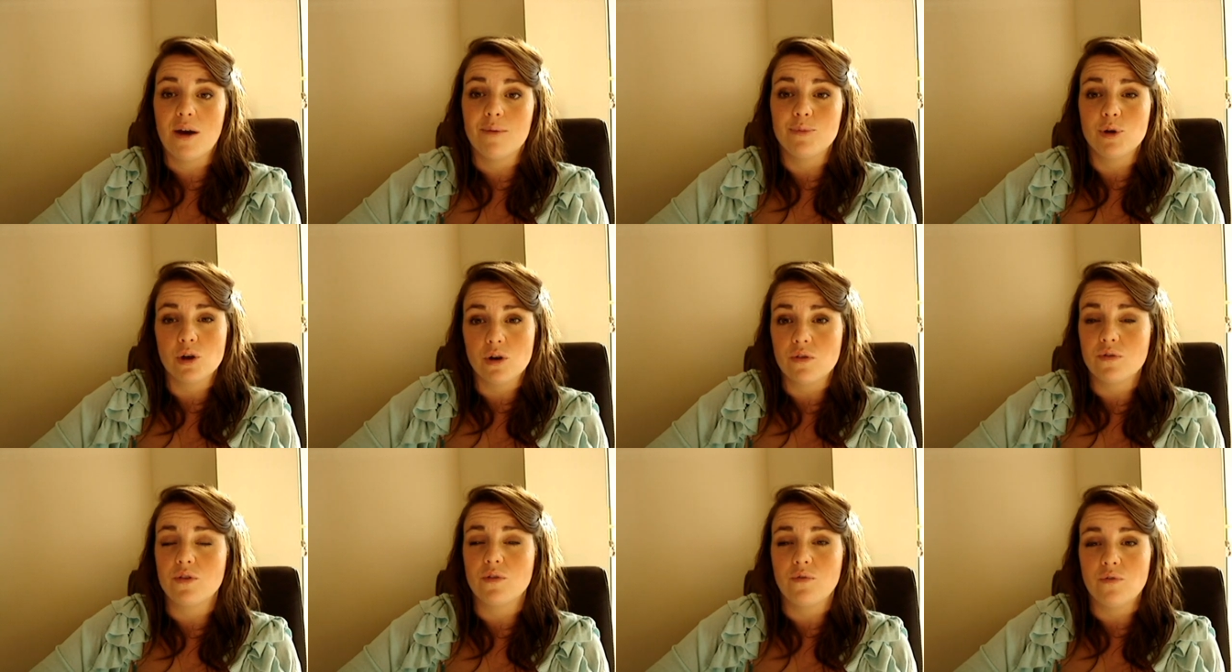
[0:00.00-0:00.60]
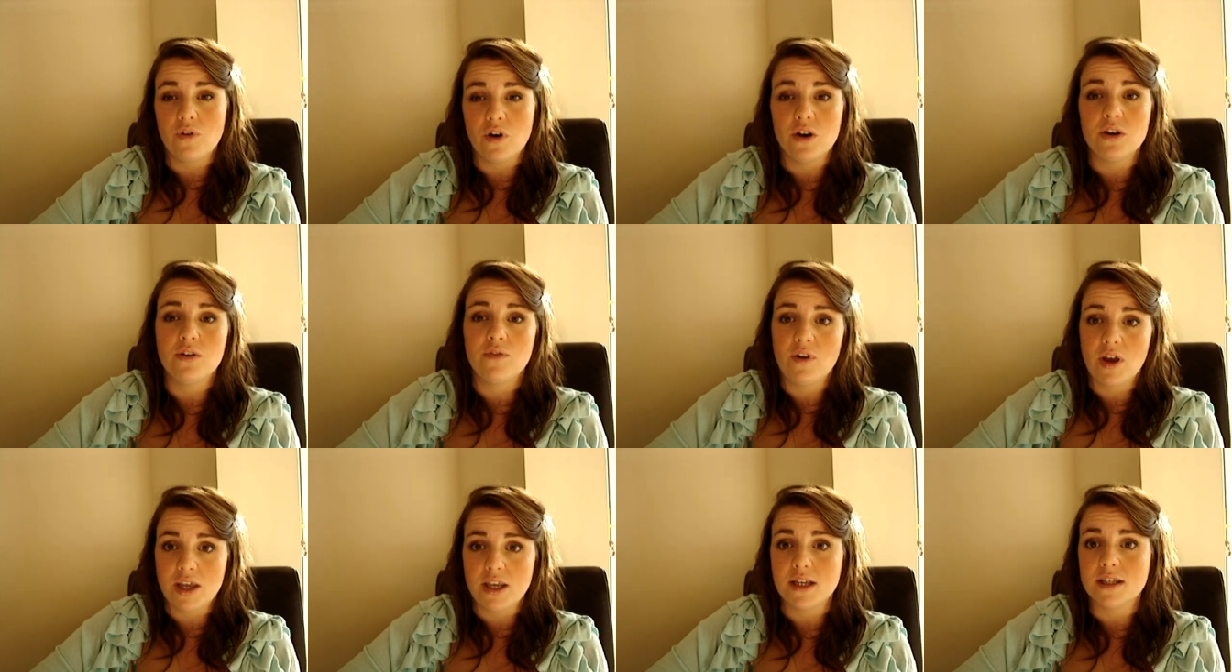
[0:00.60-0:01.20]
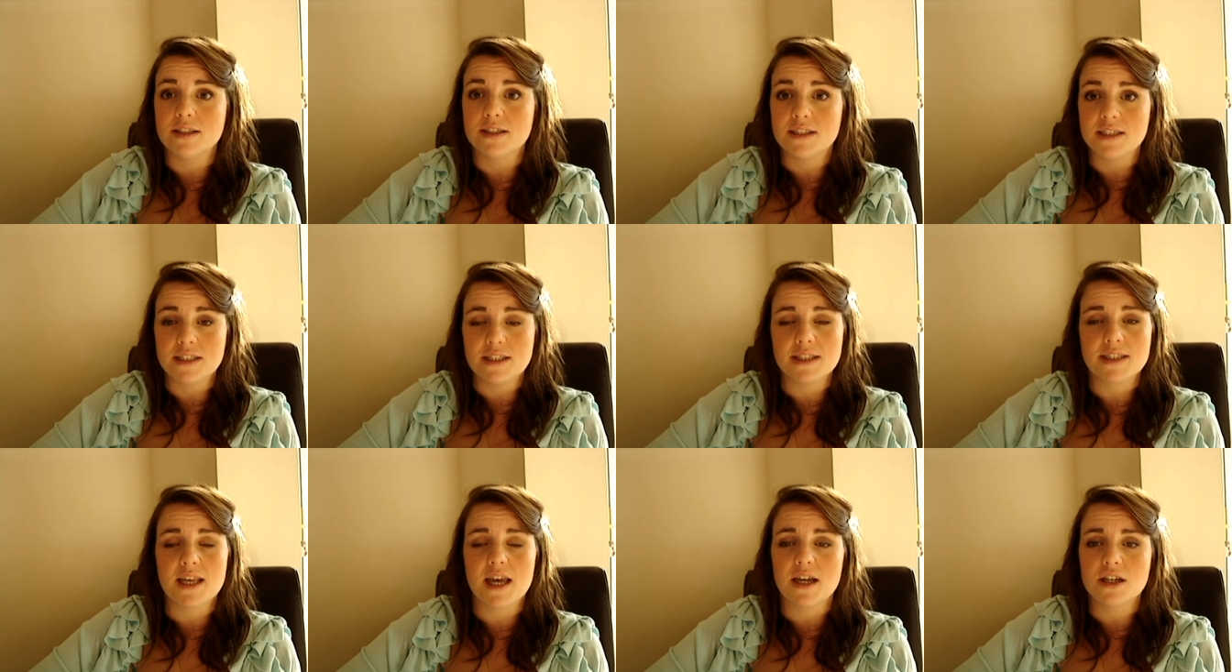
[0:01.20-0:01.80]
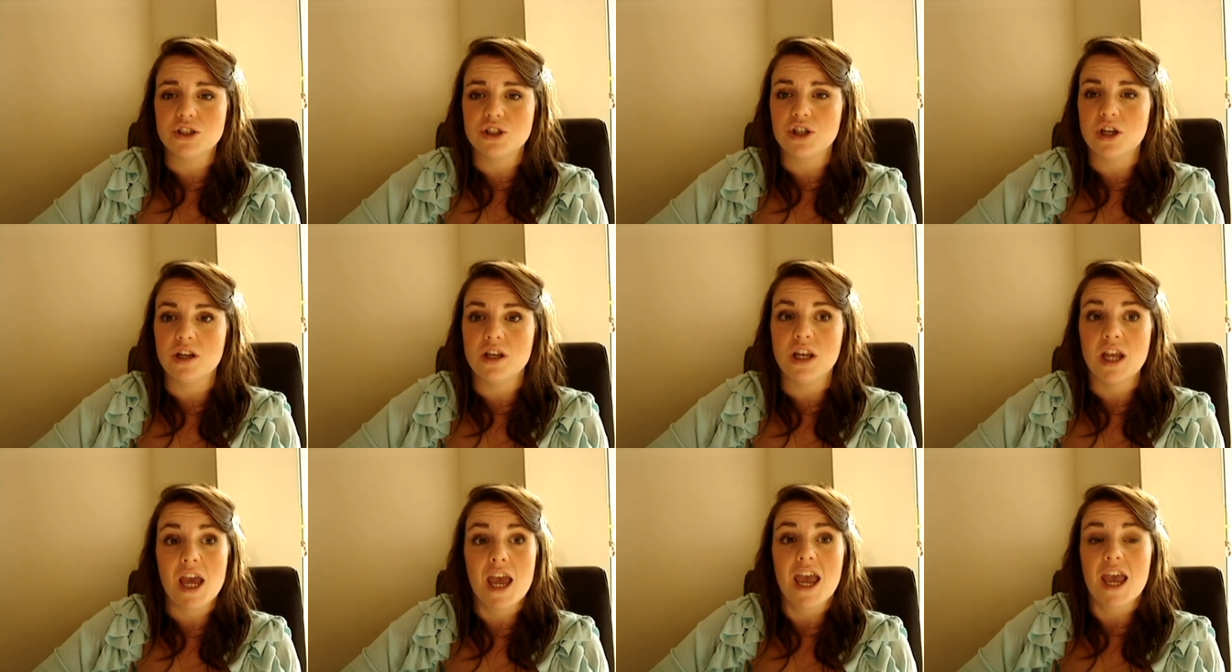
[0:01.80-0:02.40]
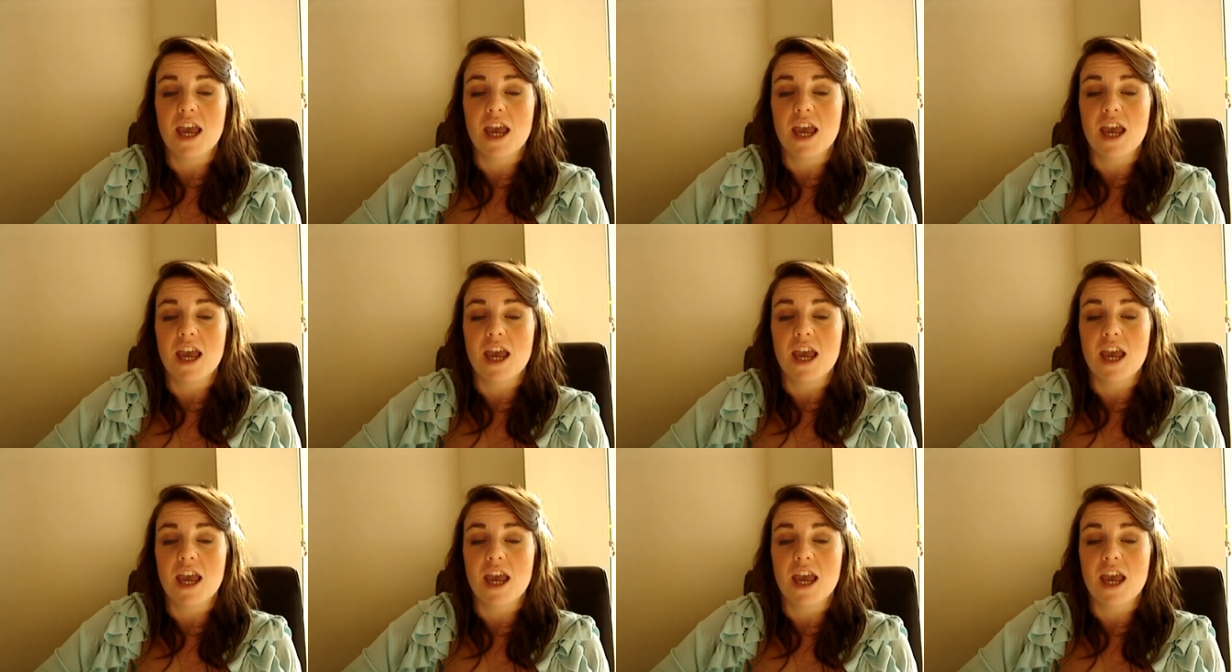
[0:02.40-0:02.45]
You'll often find a vacancy section.